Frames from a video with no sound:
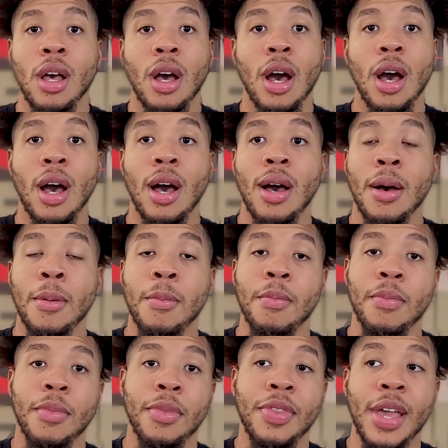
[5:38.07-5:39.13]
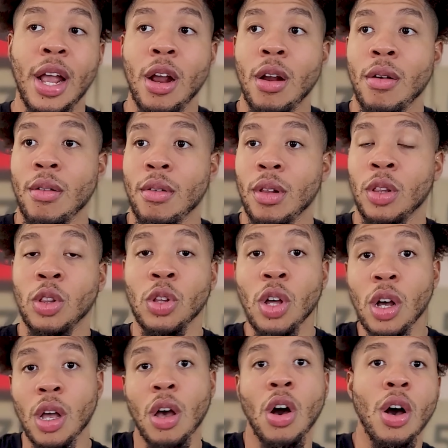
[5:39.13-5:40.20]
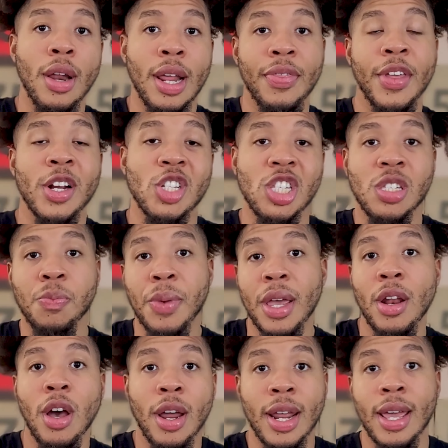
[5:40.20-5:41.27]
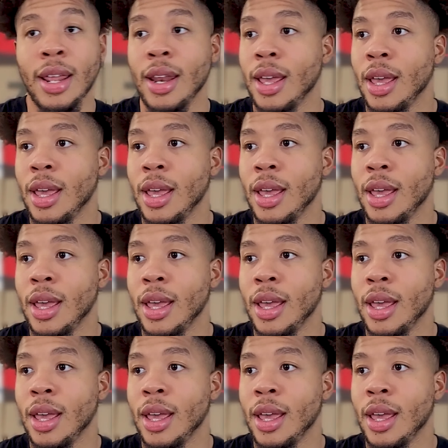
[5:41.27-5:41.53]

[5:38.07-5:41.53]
look on it, their spin on it.